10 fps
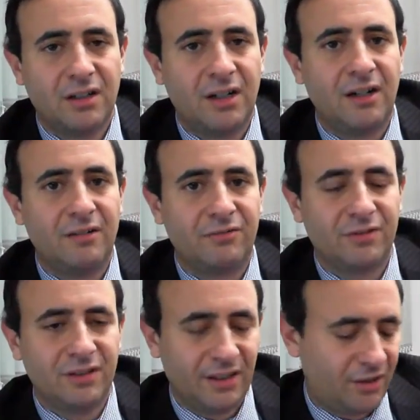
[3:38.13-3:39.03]
of
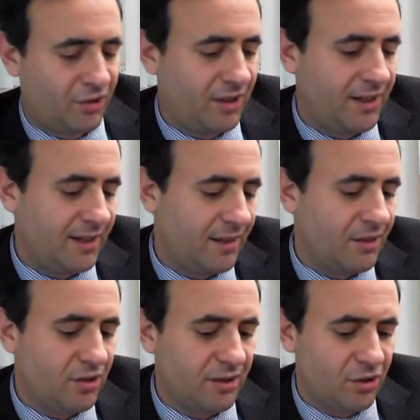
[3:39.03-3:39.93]
Nicosia, and
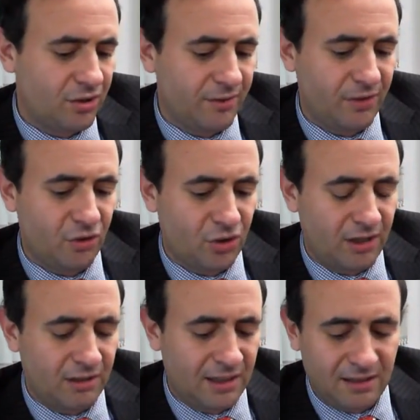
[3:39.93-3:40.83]
this initiative
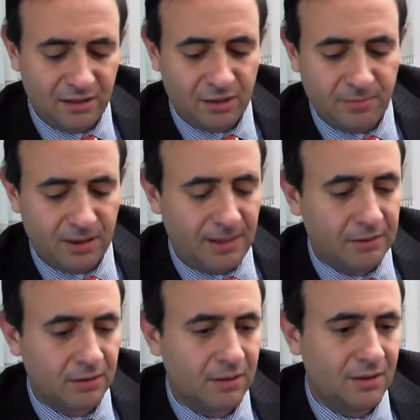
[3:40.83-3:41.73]
and a little bit about